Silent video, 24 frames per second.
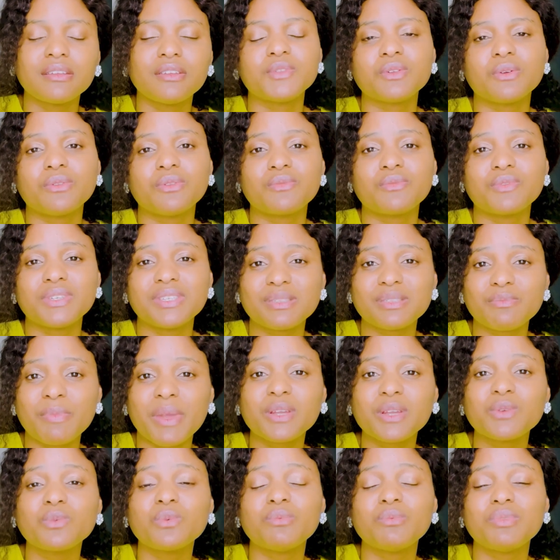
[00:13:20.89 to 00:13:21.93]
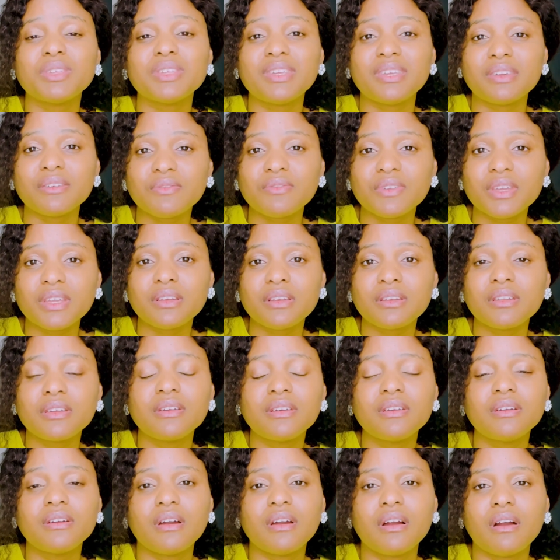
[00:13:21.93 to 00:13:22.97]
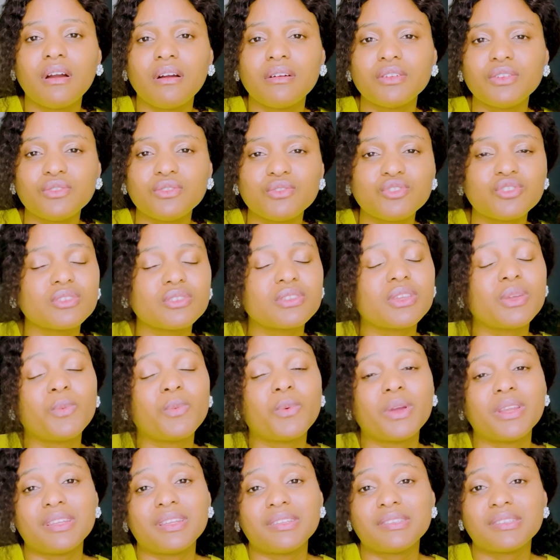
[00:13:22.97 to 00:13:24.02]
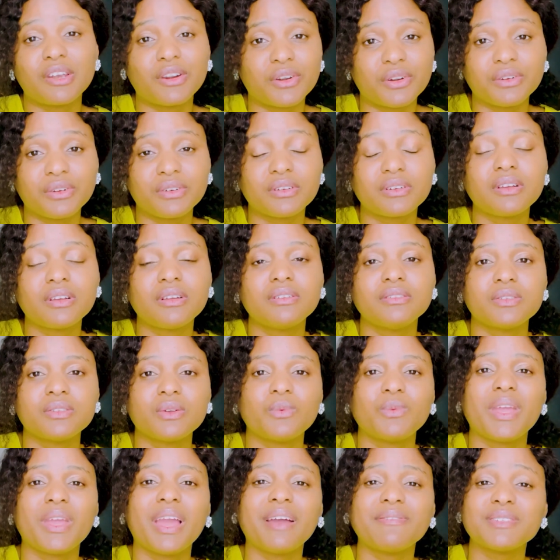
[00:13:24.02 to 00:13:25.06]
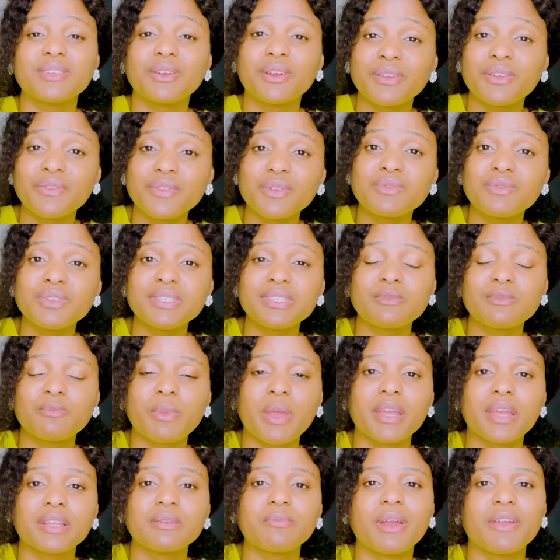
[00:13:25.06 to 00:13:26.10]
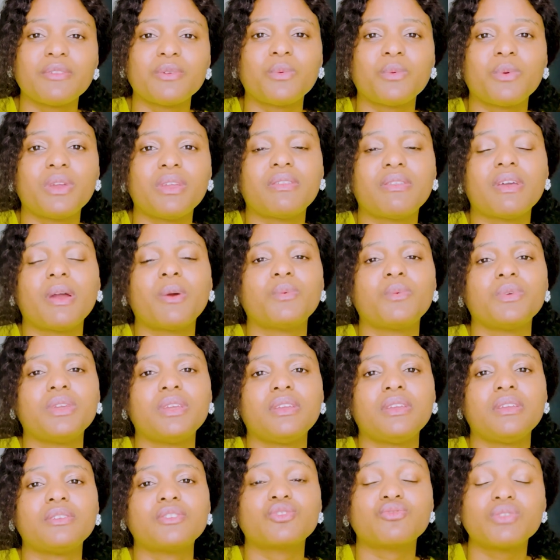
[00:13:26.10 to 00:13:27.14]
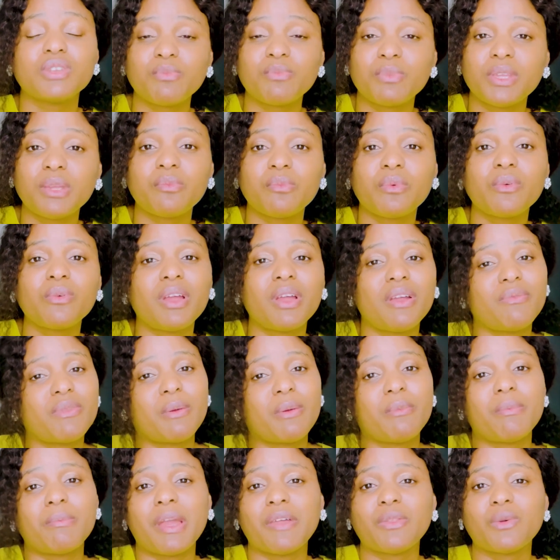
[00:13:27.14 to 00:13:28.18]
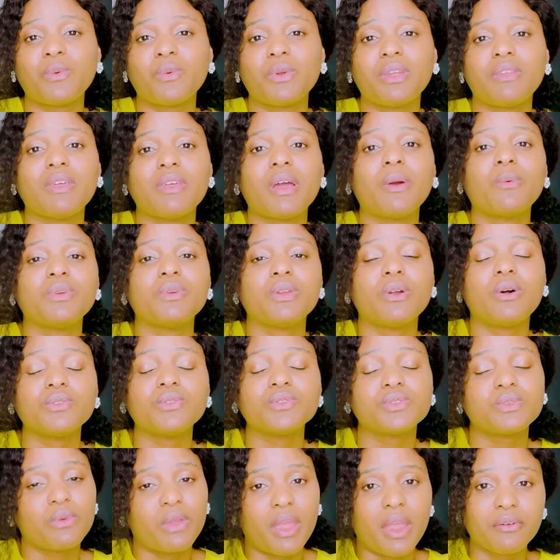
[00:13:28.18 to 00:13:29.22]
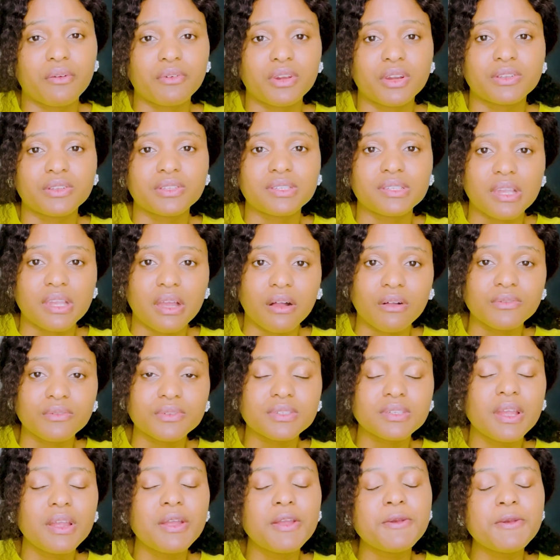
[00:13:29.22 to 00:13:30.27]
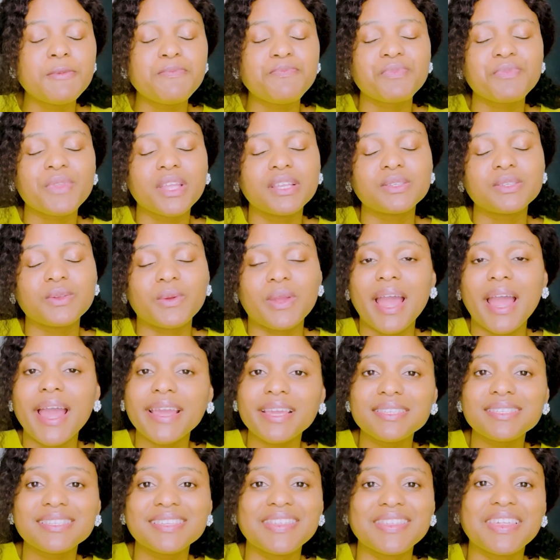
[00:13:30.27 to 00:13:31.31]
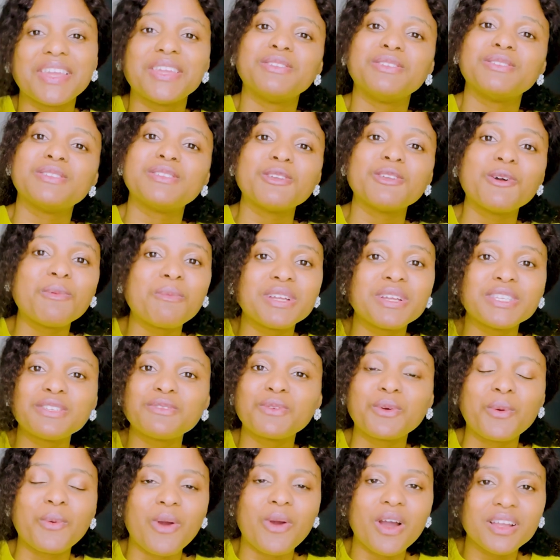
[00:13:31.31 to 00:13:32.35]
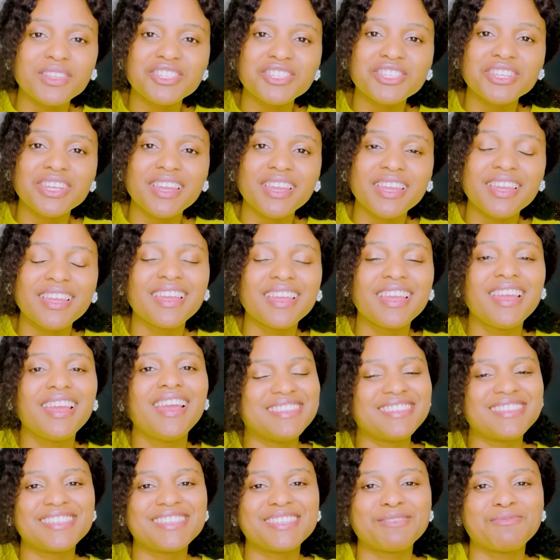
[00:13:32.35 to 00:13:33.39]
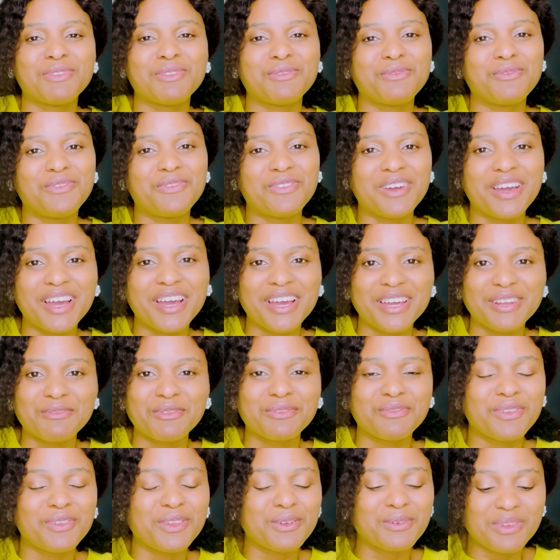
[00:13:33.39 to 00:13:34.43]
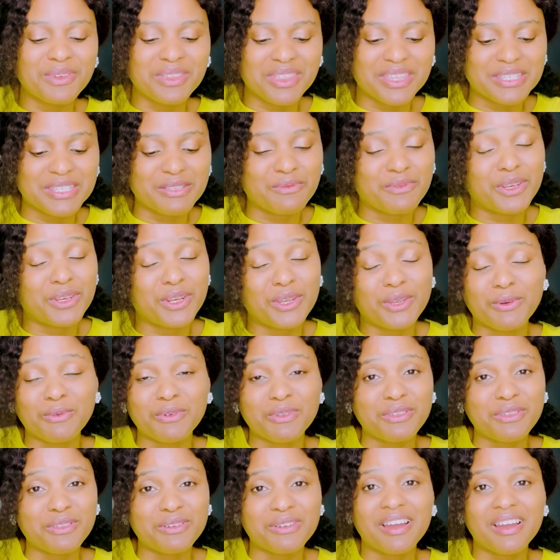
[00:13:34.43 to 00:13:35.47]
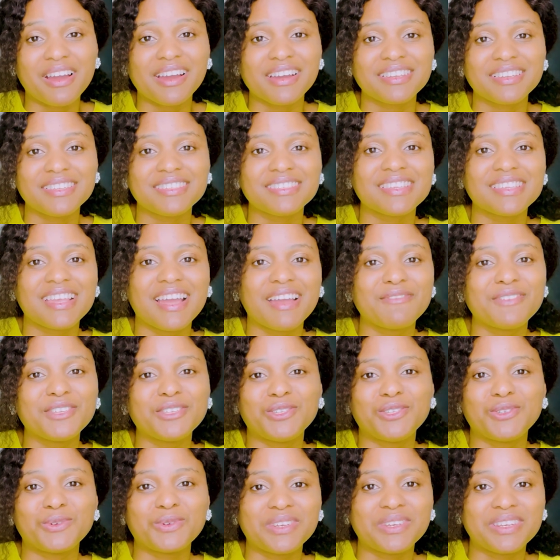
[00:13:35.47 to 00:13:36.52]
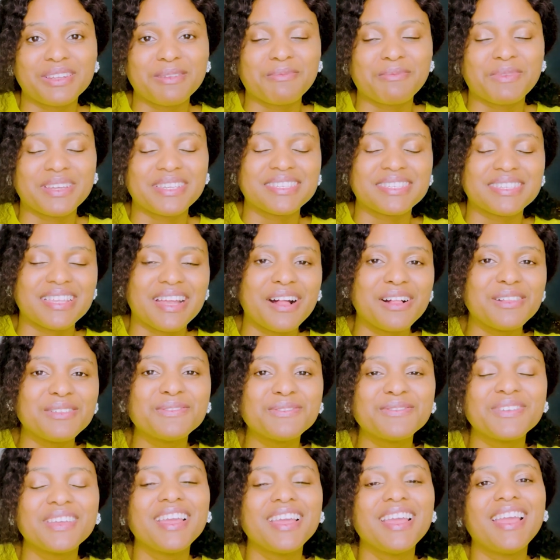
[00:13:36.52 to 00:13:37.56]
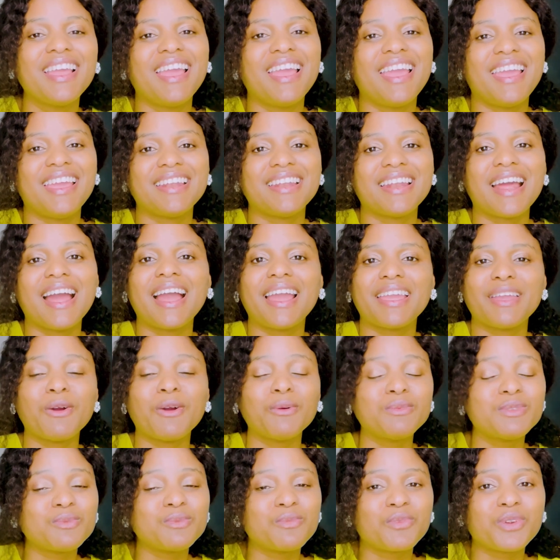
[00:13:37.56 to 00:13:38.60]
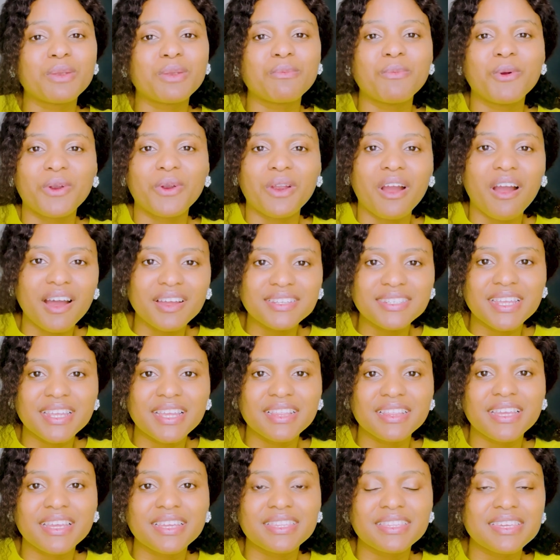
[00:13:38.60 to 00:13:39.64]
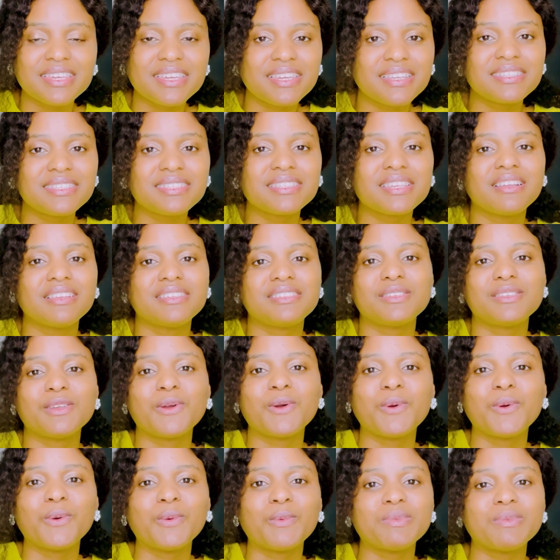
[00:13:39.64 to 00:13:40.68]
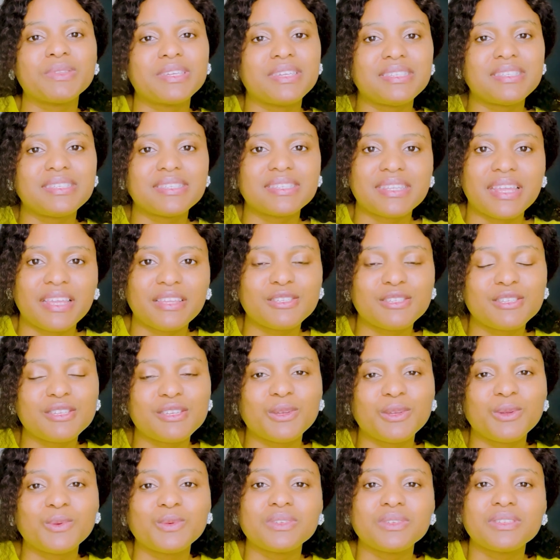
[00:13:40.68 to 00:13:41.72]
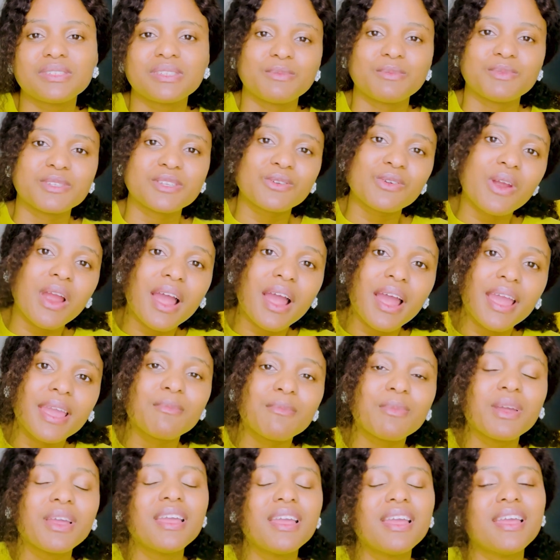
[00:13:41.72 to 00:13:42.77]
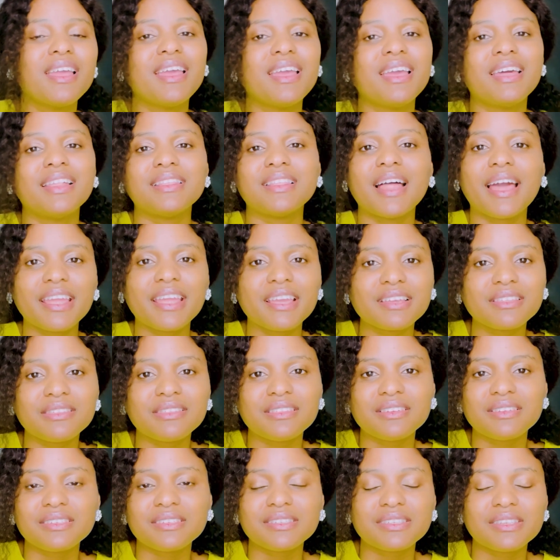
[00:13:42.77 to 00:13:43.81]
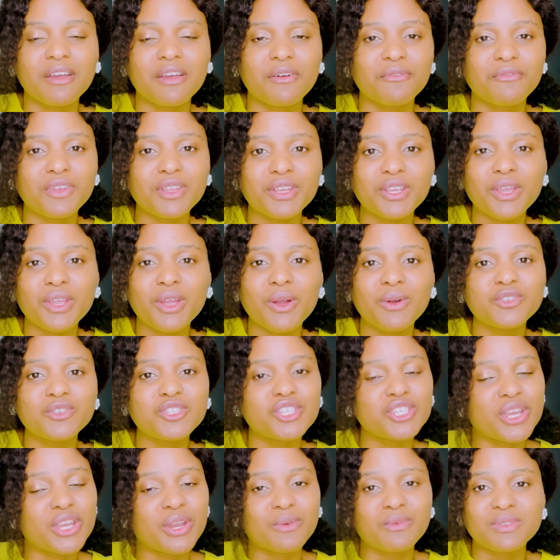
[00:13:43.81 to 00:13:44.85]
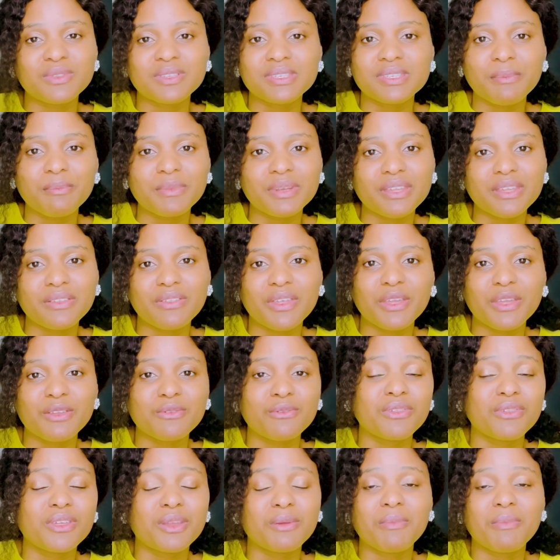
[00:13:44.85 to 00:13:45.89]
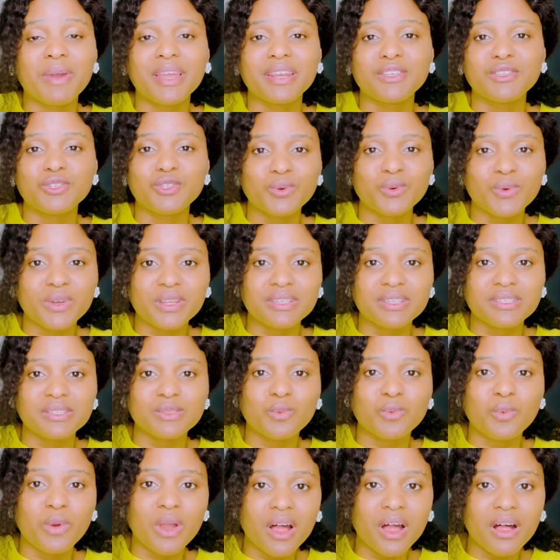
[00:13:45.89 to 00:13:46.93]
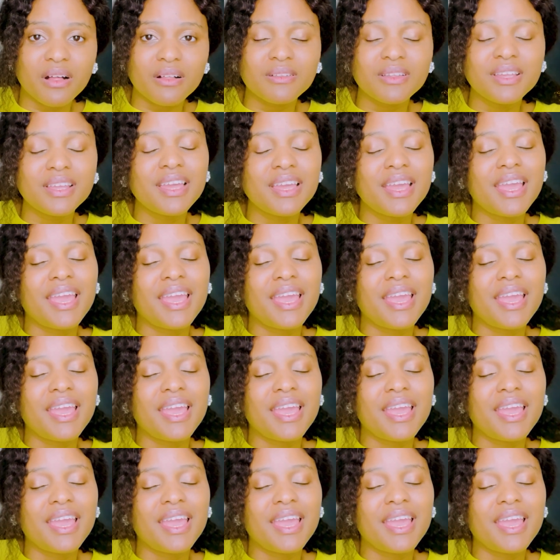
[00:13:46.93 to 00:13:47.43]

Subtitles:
So the respect will be given usually when it's earned. So we have to earn the respect by the way that we treat people and by the way that we also carry ourselves. So guys, thank you so much for watching. This has been fun reviewing this video with you guys. I've enjoyed it myself and I hope to bring more content like this. So please stay tuned, subscribe, like this video, share with somebody that you think might enjoy it as well.